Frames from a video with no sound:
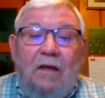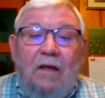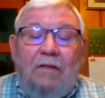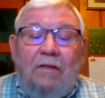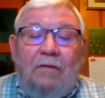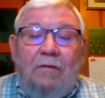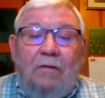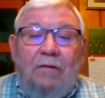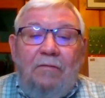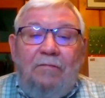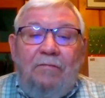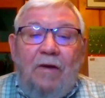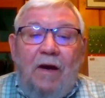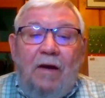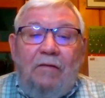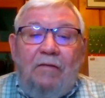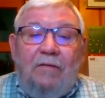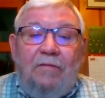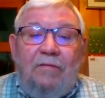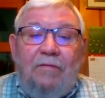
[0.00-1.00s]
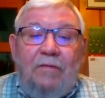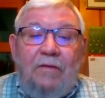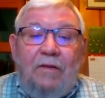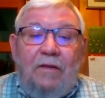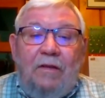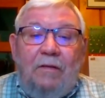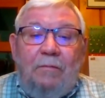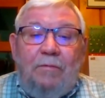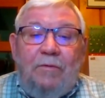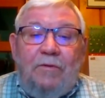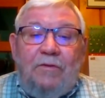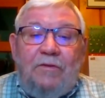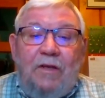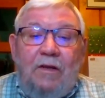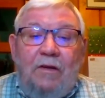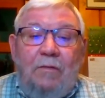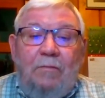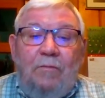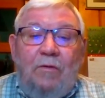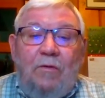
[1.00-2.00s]

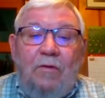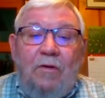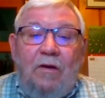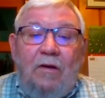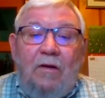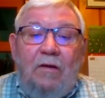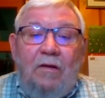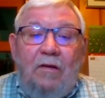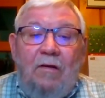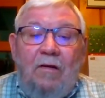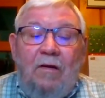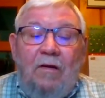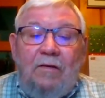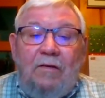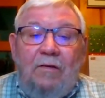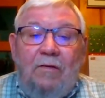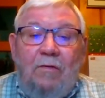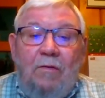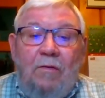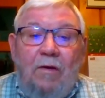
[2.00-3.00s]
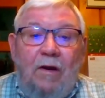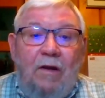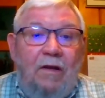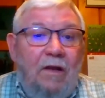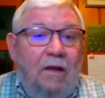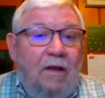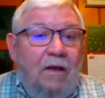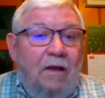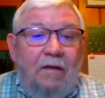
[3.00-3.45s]
35% or more on corn,